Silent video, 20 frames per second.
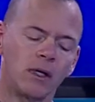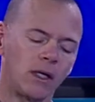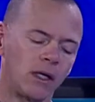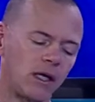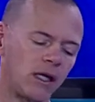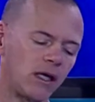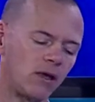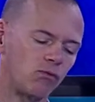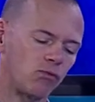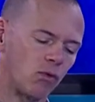
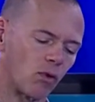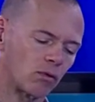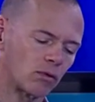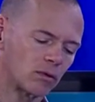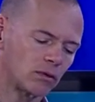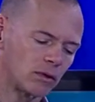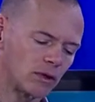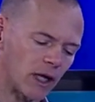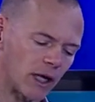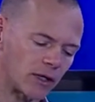He wrote a
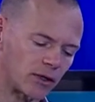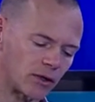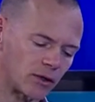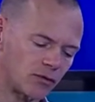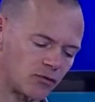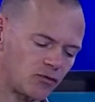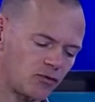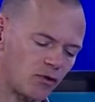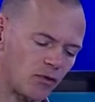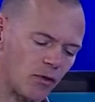letter
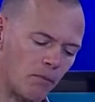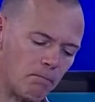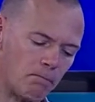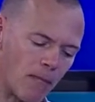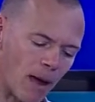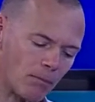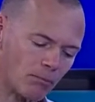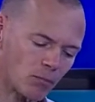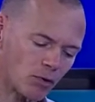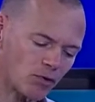to the
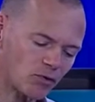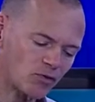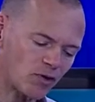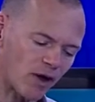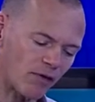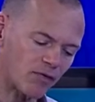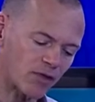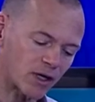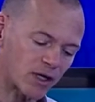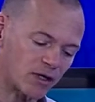members
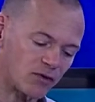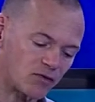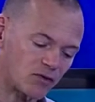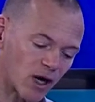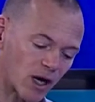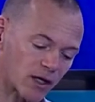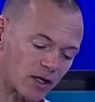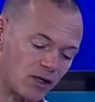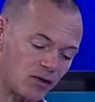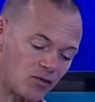of the
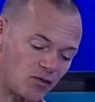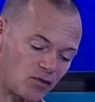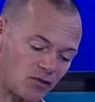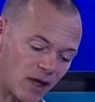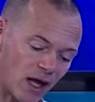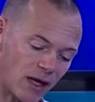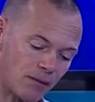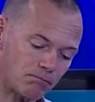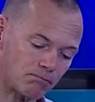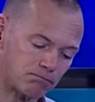Kentucky
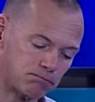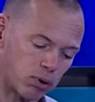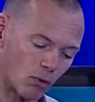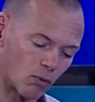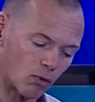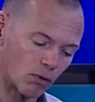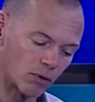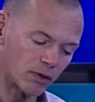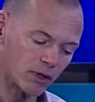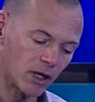State
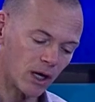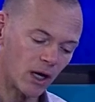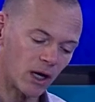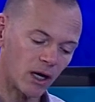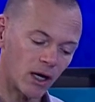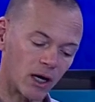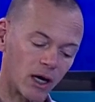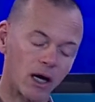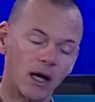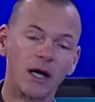Board
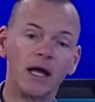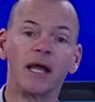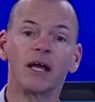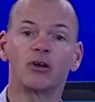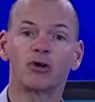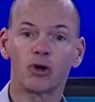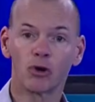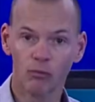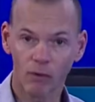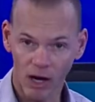uh,
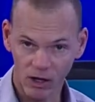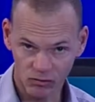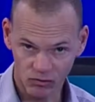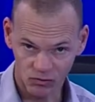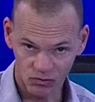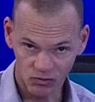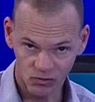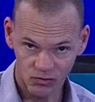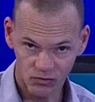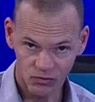and
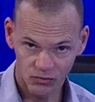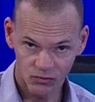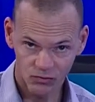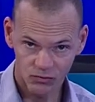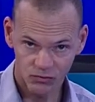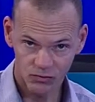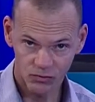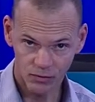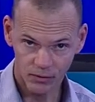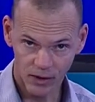Corrections.
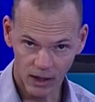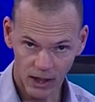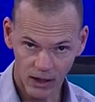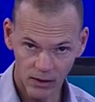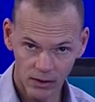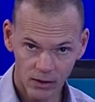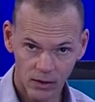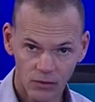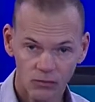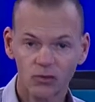Okay?
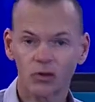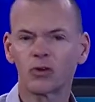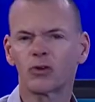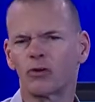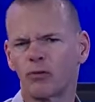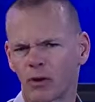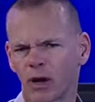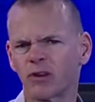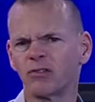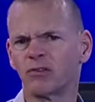So the
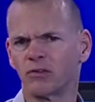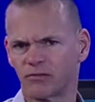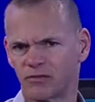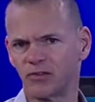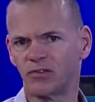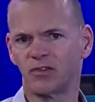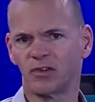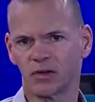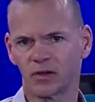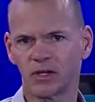correctional
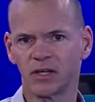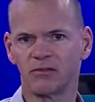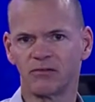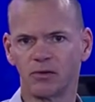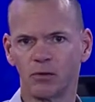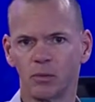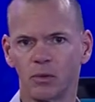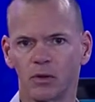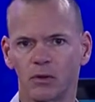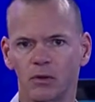facility, if
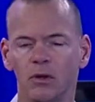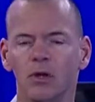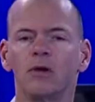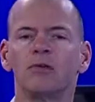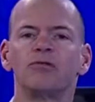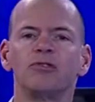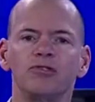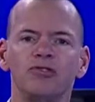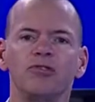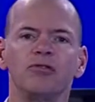you will,
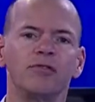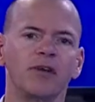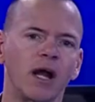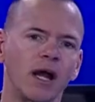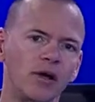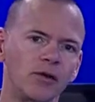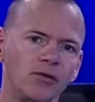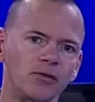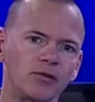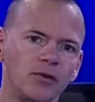for
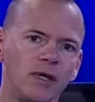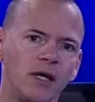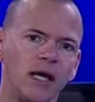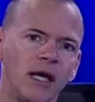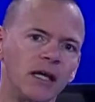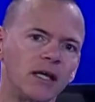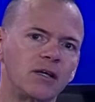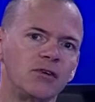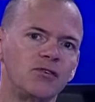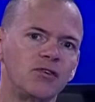juveniles
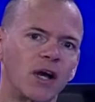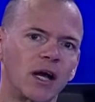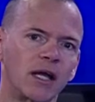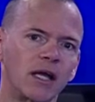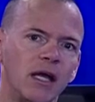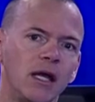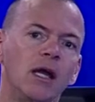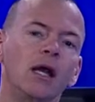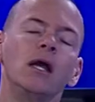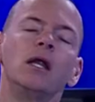in
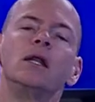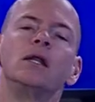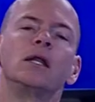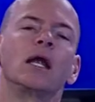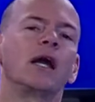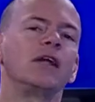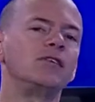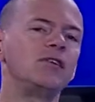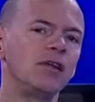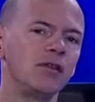Kentucky,
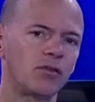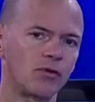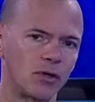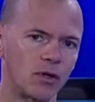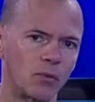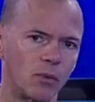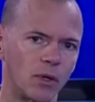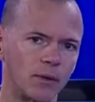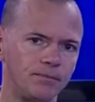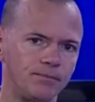
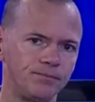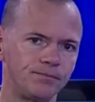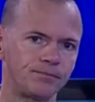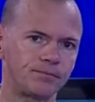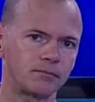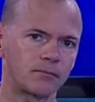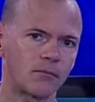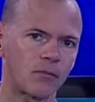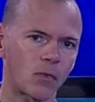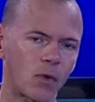1931.
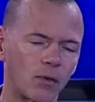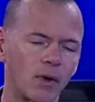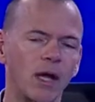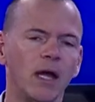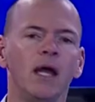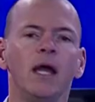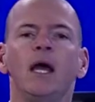Okay.